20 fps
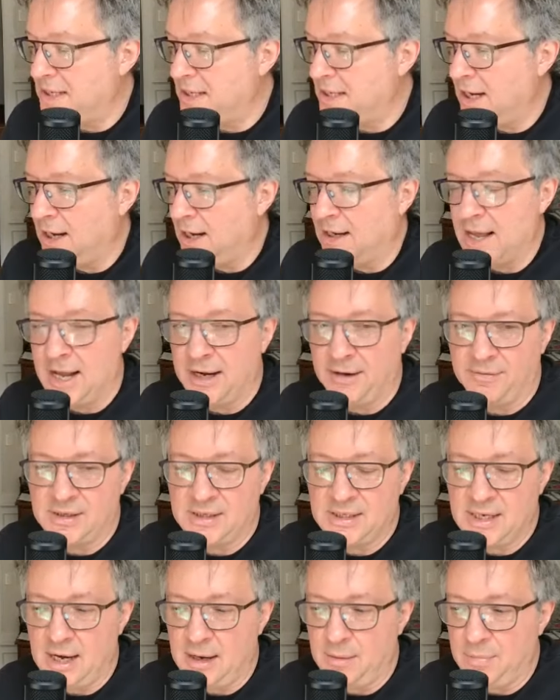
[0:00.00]
thinking a lot of the
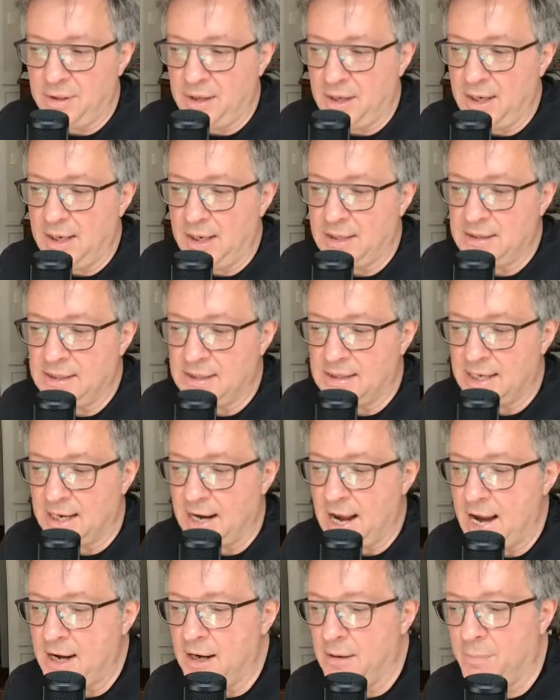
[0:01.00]
same things. He's like,
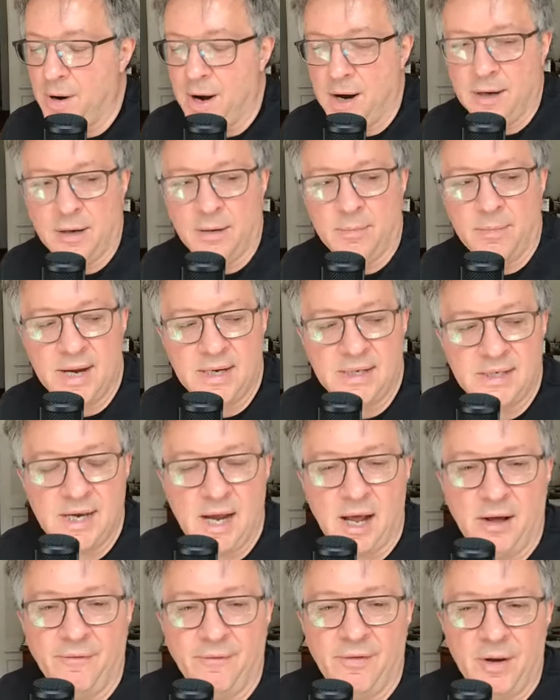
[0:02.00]
I can pardon
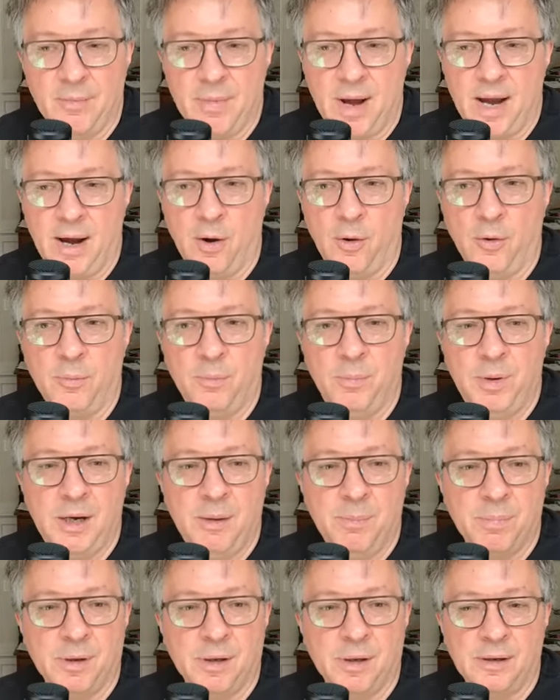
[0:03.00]
myself and my own
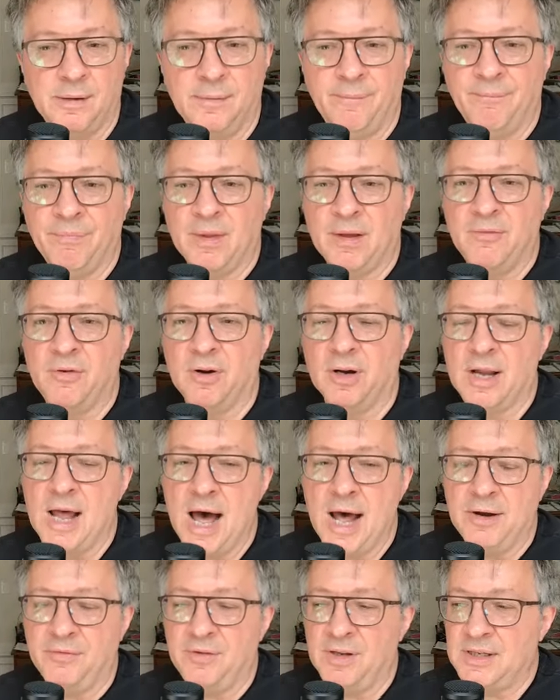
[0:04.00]
people for a
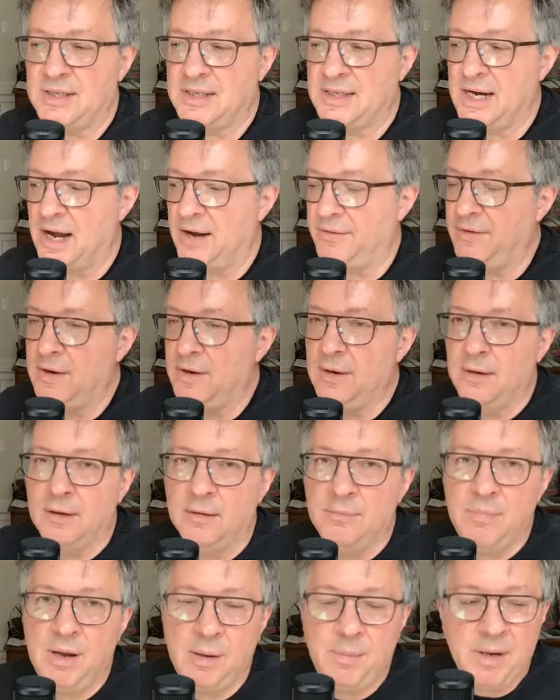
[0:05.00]
lot of this stuff.
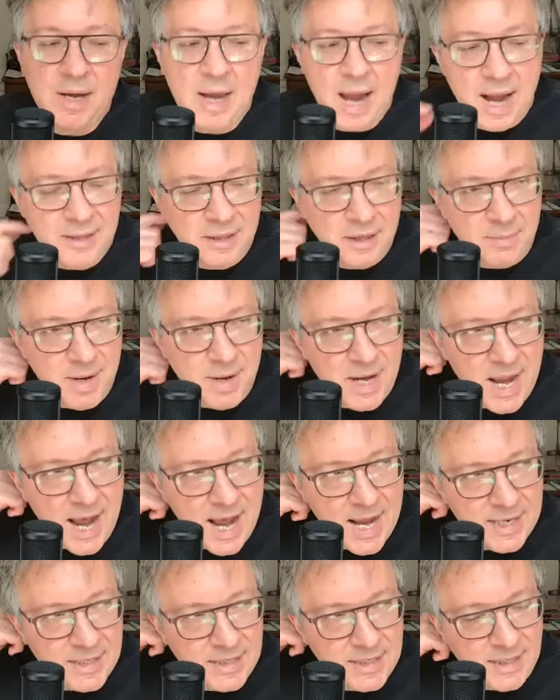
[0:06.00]
Maybe not the
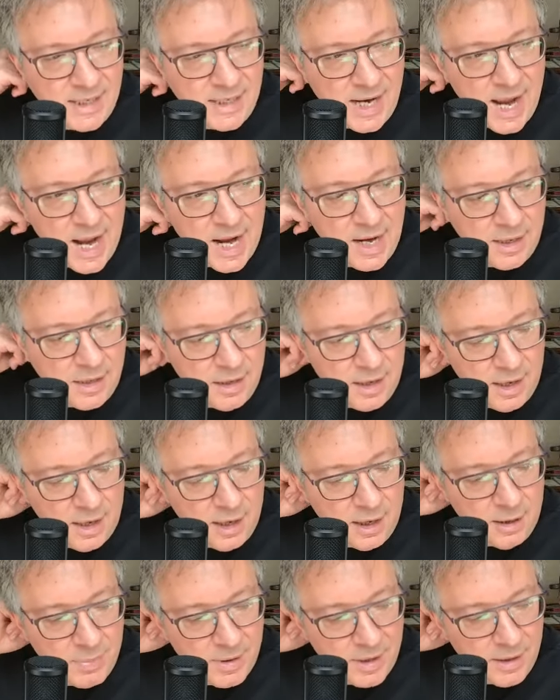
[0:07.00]
Manhattan DA
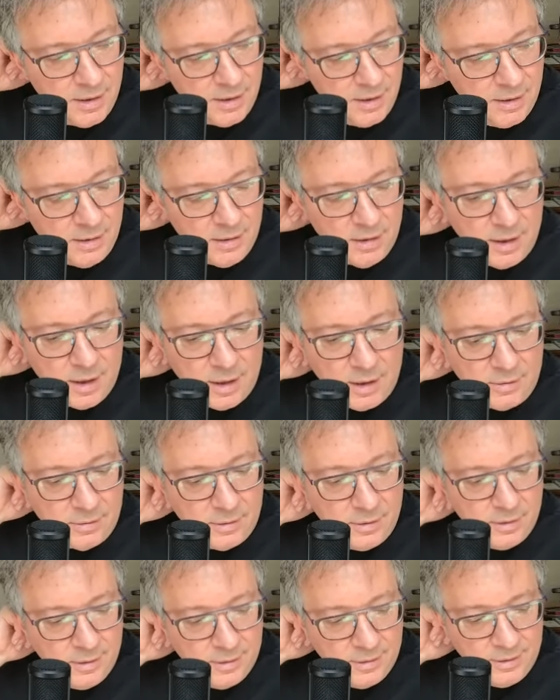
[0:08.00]
thing, but
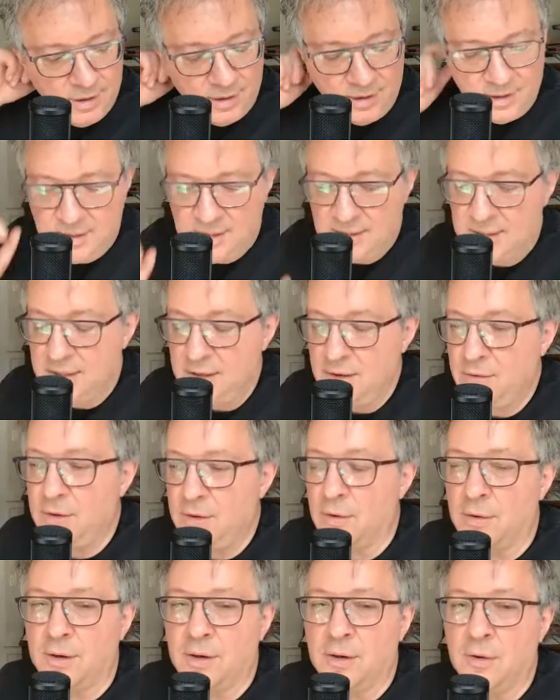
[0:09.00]
this is New
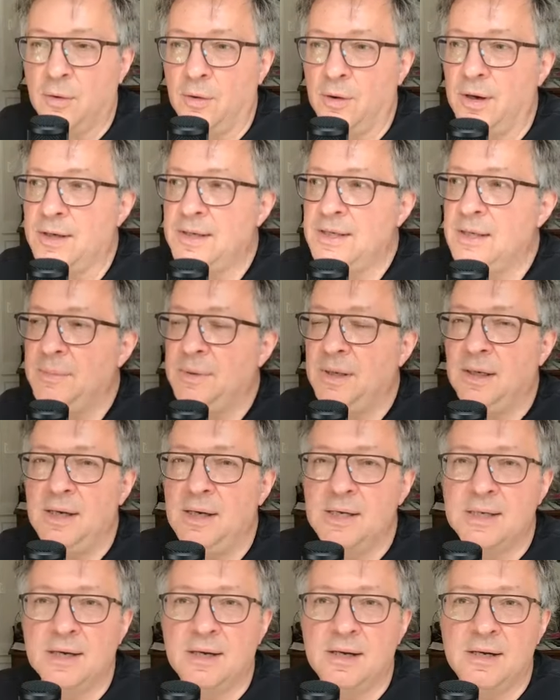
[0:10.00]
York courts. I mean,
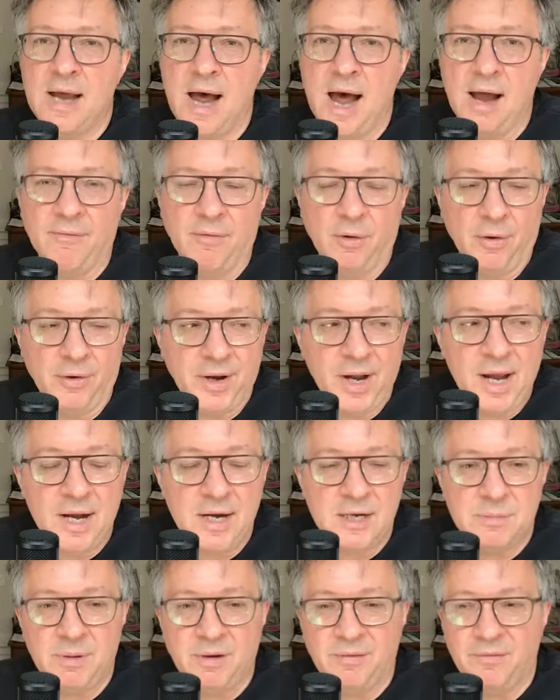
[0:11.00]
he's going to die of old
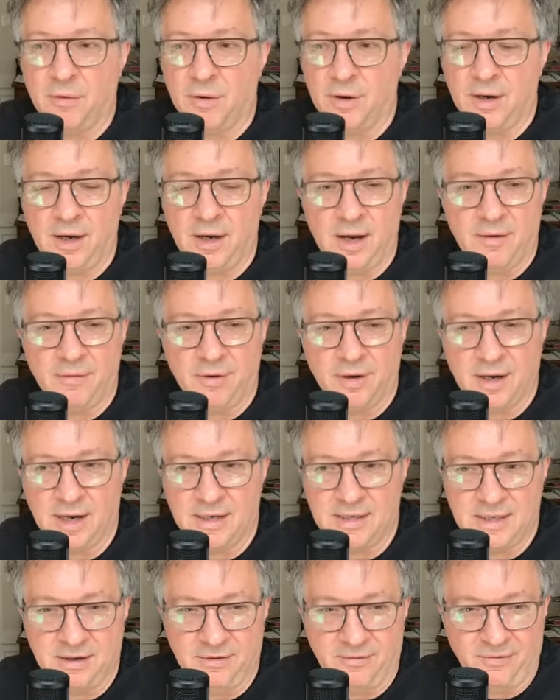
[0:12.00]
age before he ever
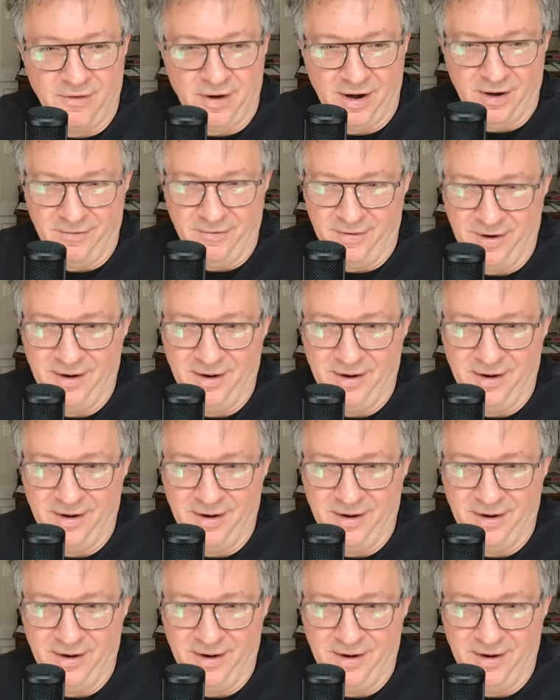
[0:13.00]
gets in front of